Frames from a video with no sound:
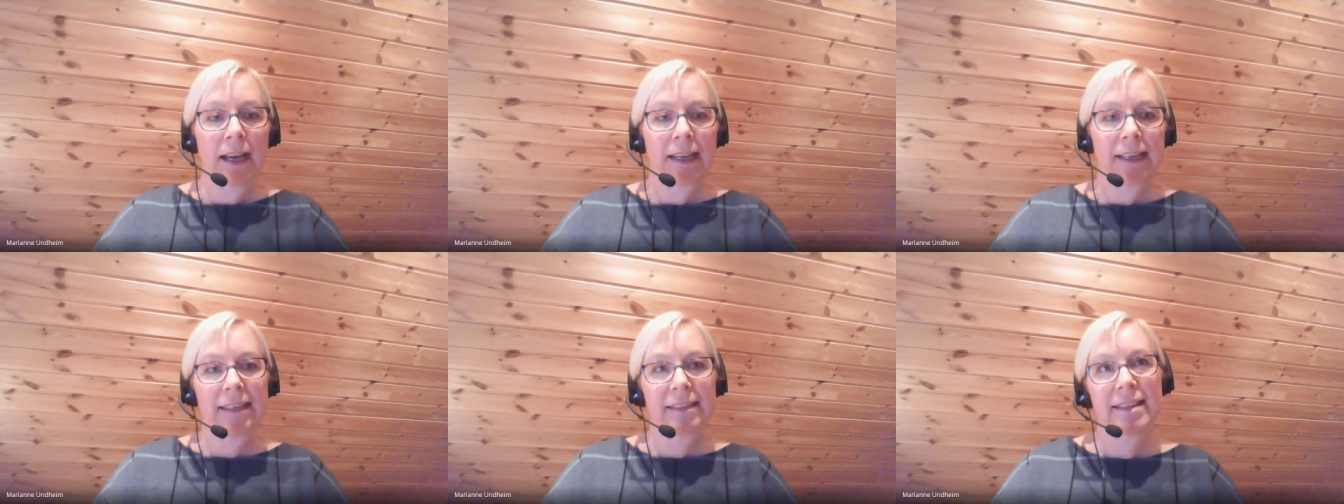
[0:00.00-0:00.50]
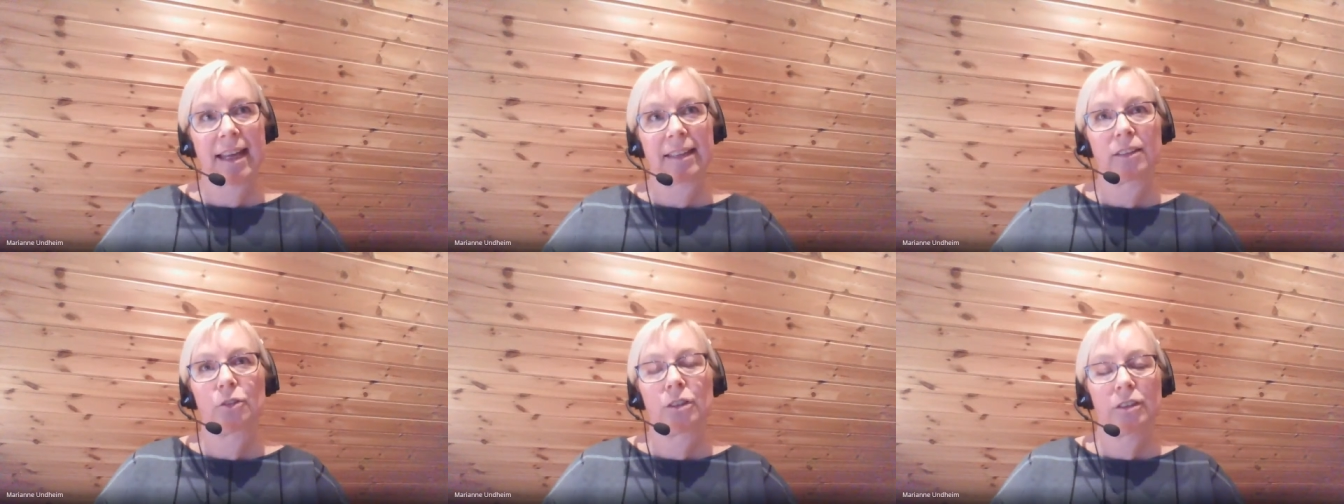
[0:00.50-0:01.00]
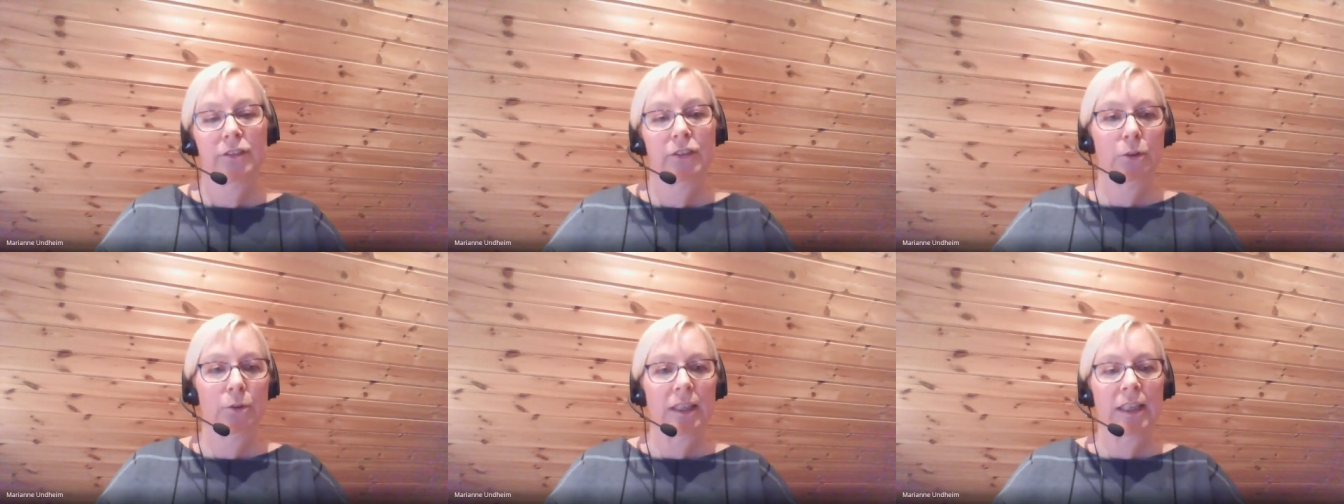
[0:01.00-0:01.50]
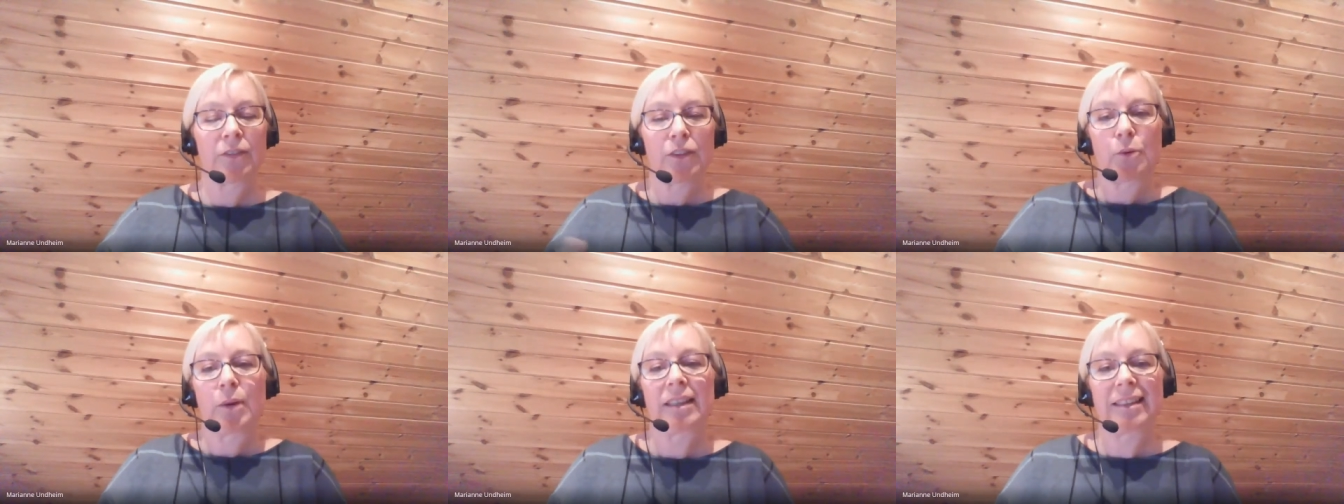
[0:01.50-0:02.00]
I guess that also, even
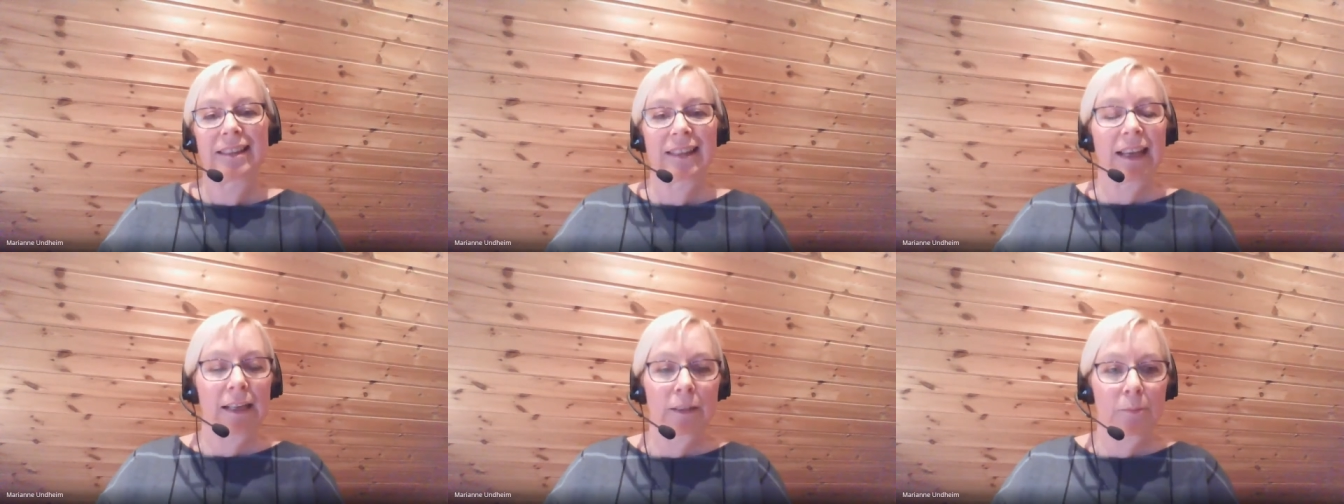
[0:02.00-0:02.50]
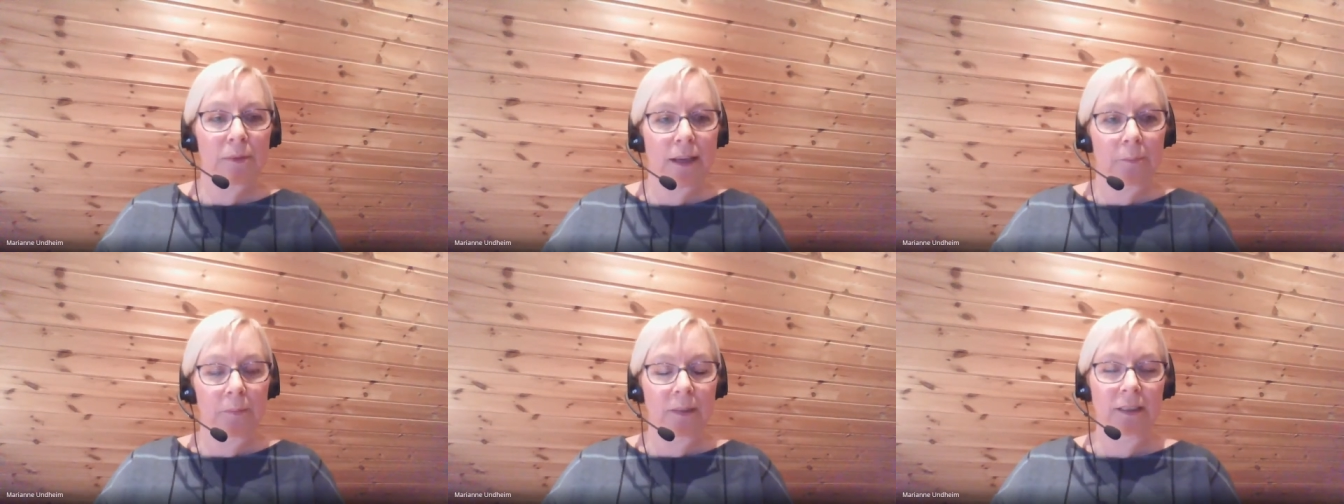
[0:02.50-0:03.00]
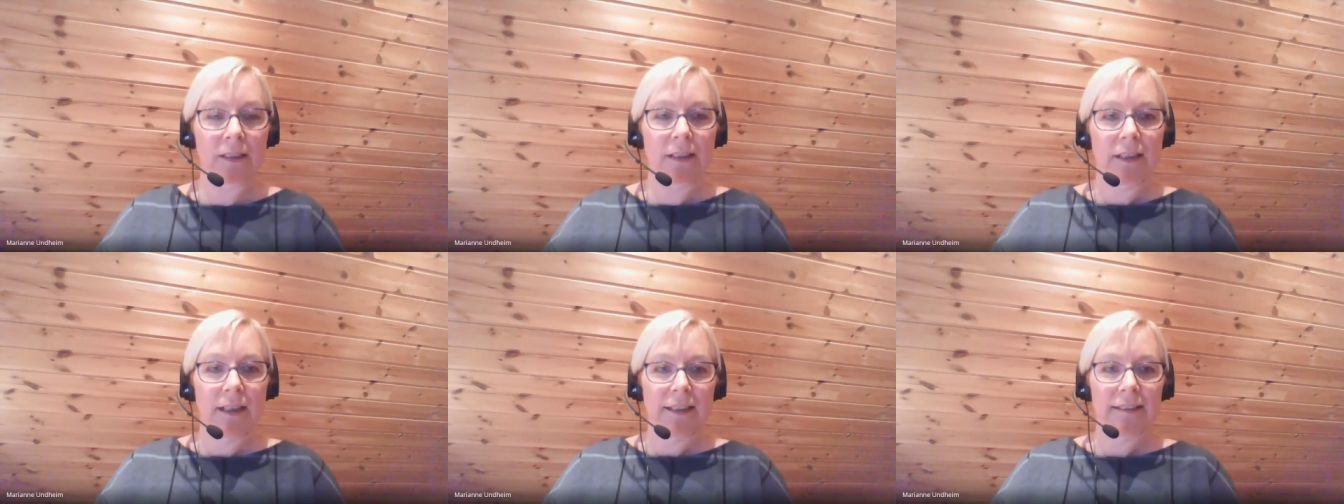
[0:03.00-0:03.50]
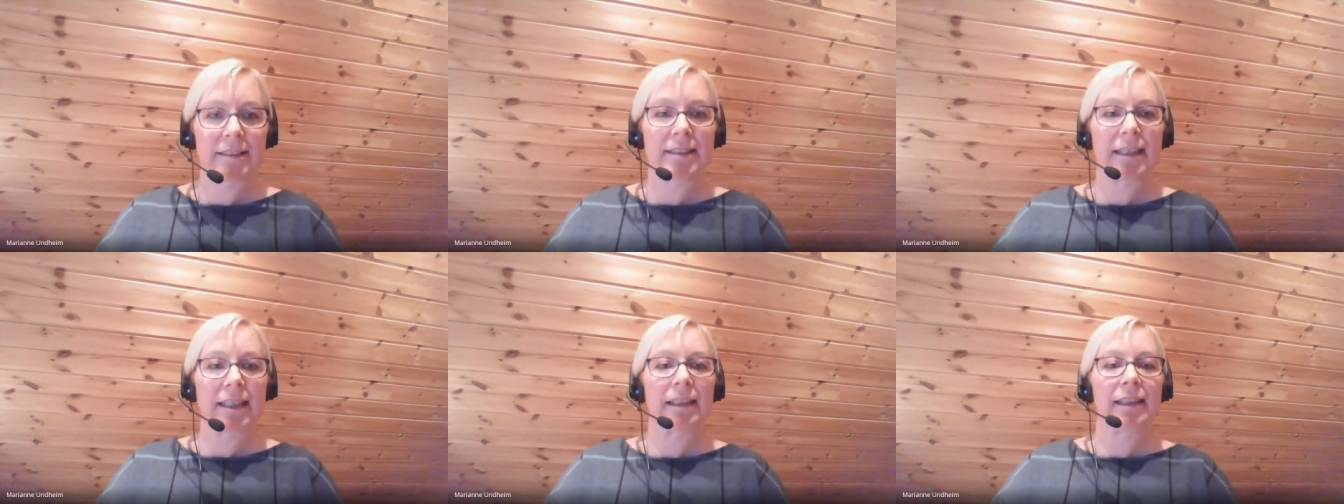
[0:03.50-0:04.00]
though I didn't help them,
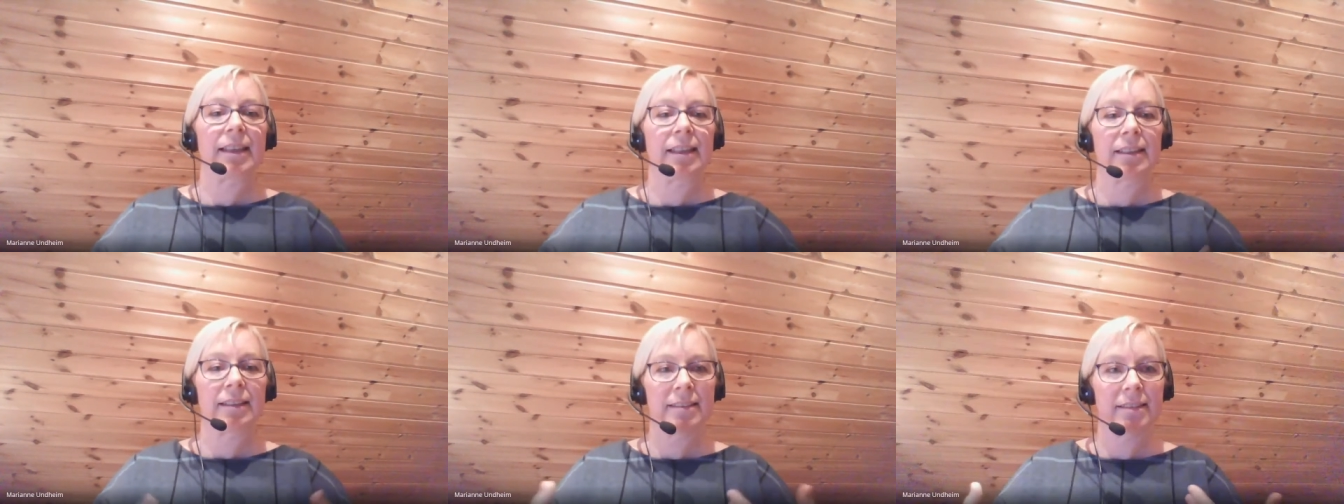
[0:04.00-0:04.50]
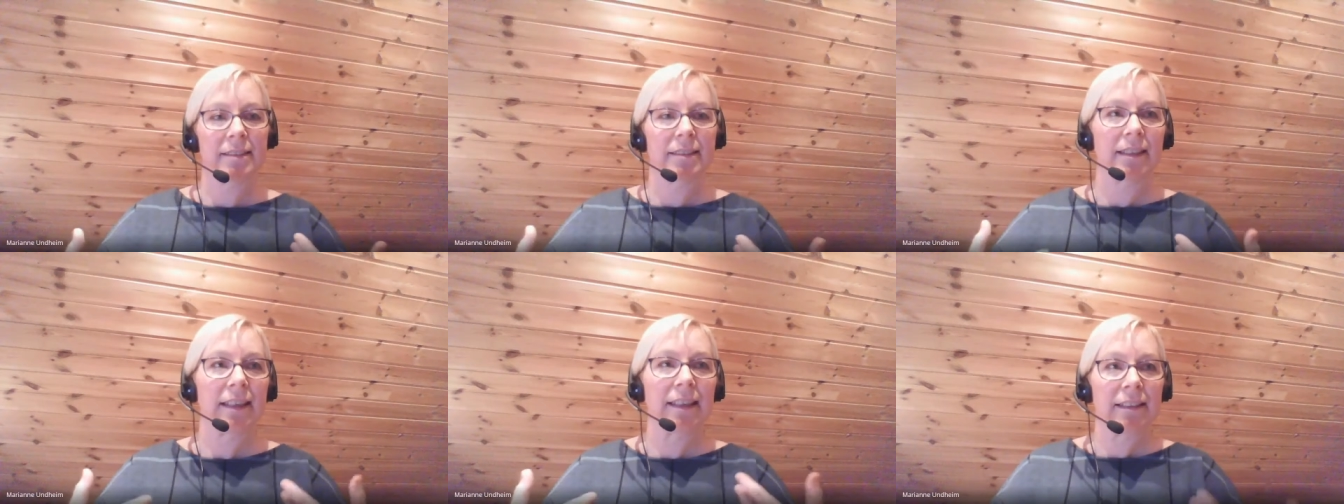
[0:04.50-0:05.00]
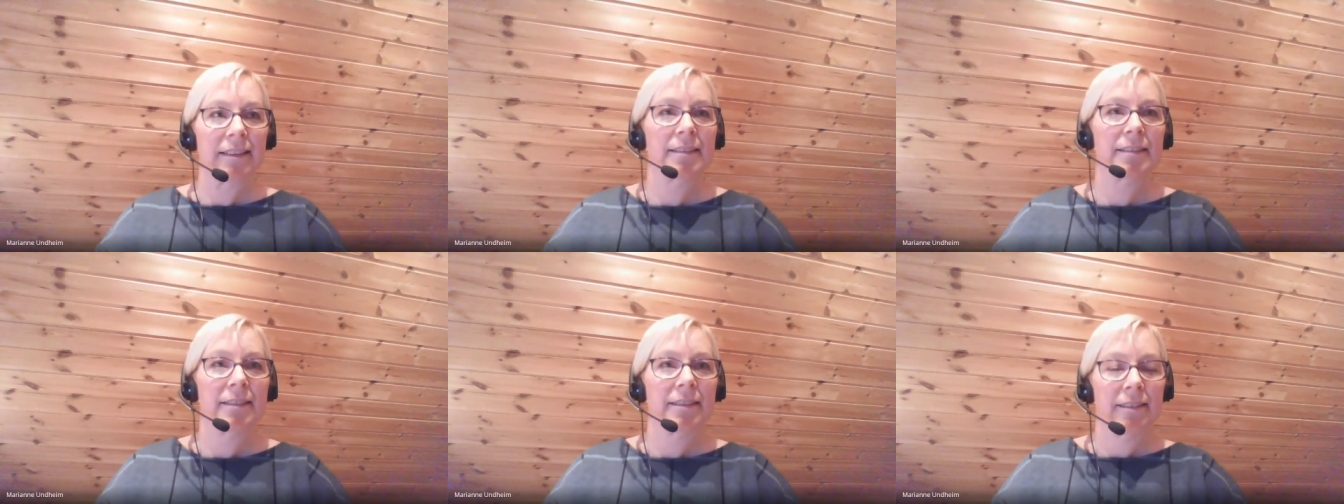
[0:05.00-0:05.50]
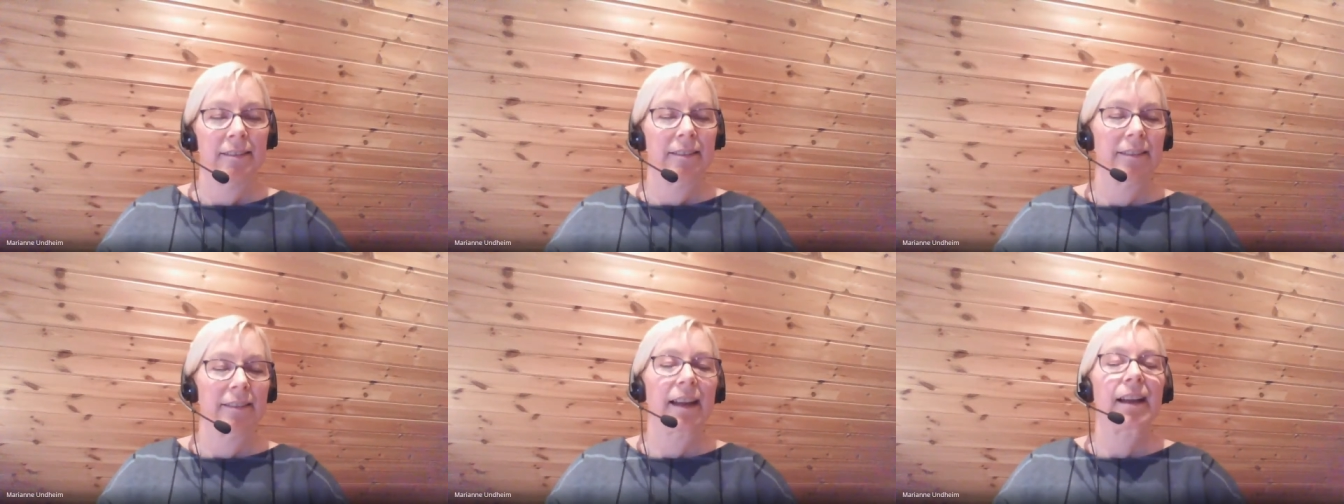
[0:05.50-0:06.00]
still it is it is
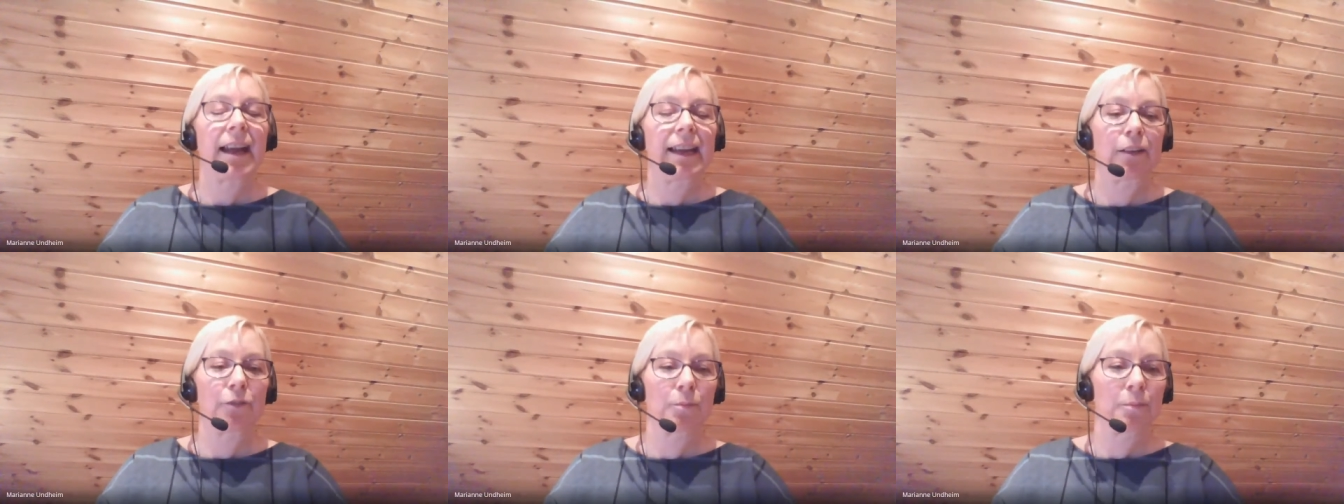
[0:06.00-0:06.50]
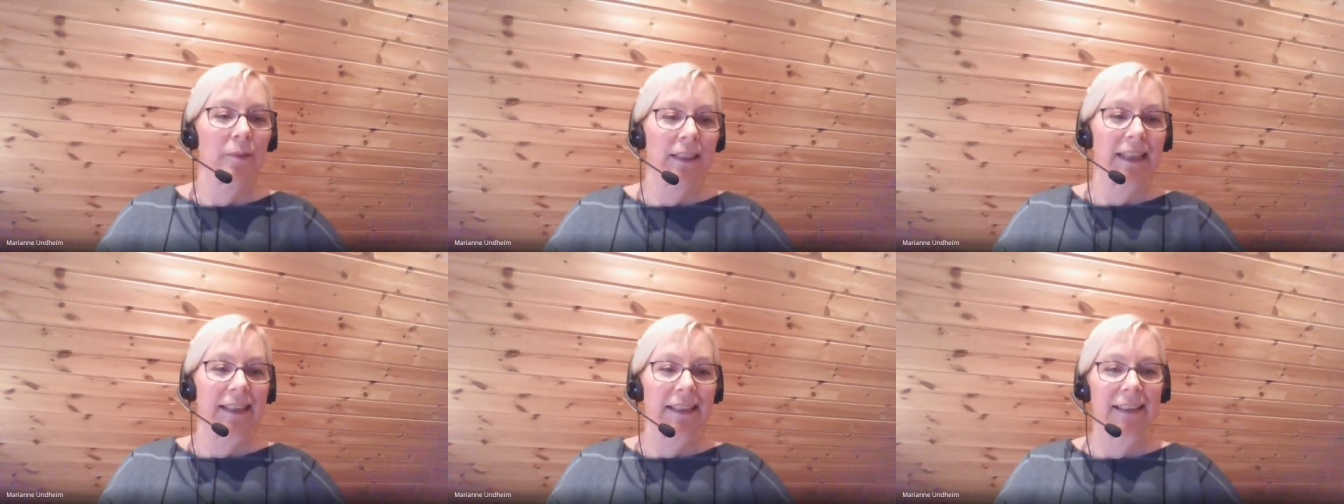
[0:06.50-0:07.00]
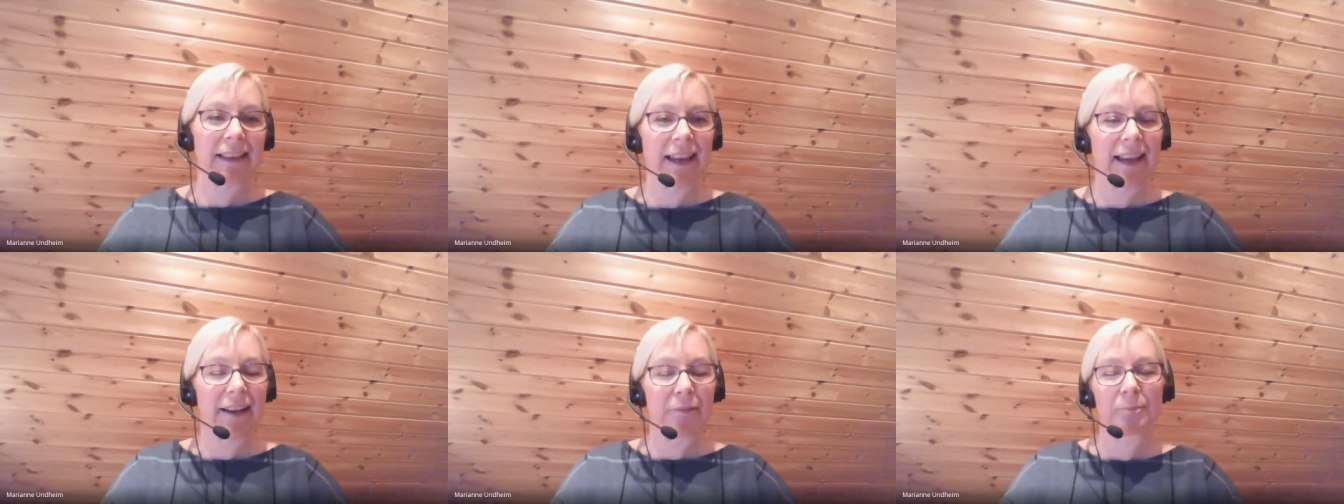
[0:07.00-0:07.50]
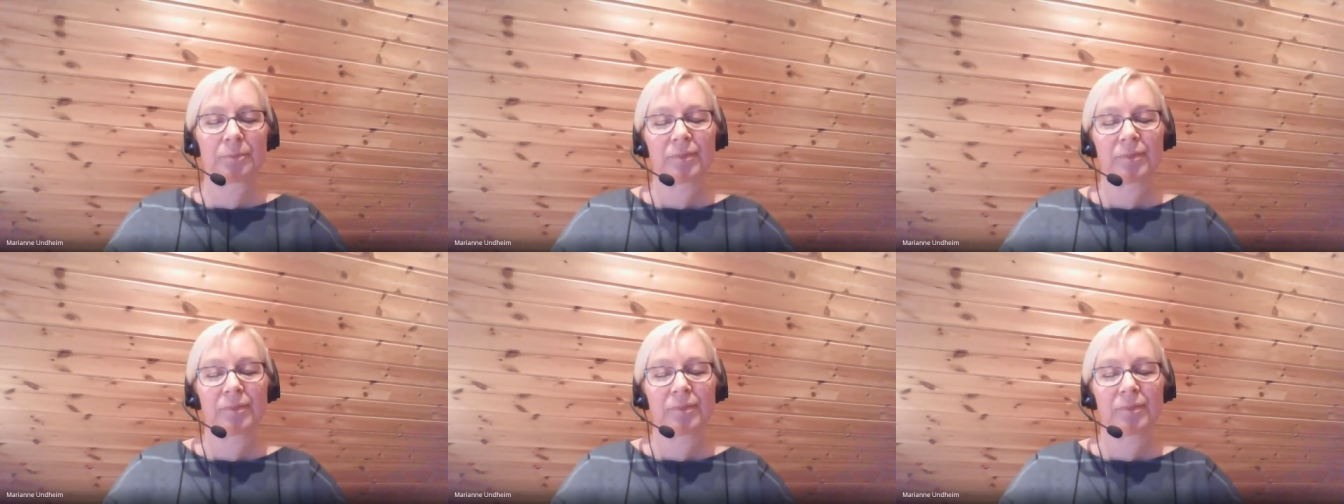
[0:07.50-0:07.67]
they're kind of getting um,